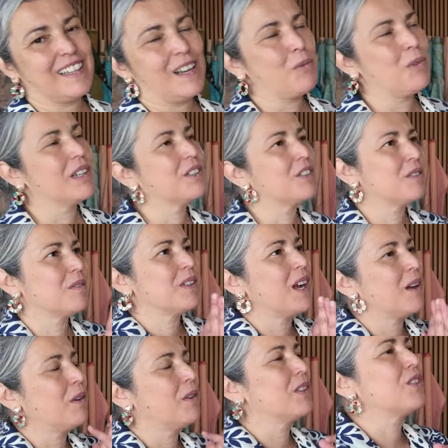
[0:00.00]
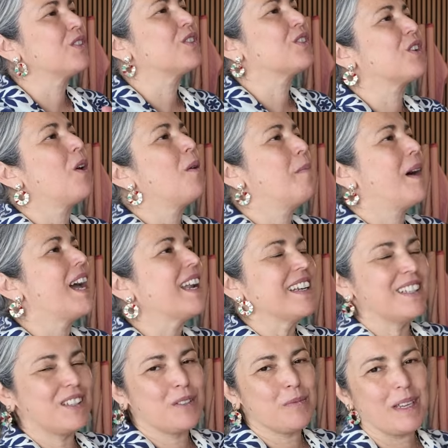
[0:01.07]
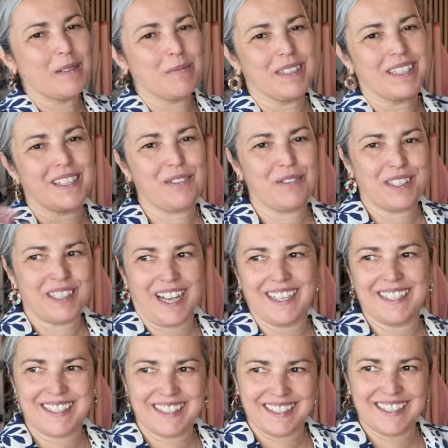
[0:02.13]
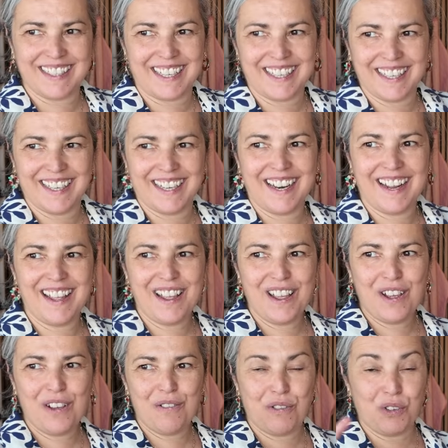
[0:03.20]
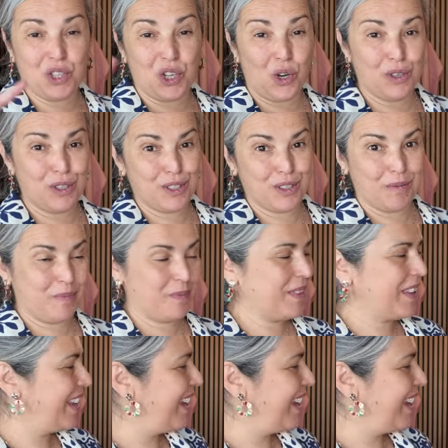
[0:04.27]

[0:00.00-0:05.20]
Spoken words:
I want so badly to make myself a hunting jacket for the autumn,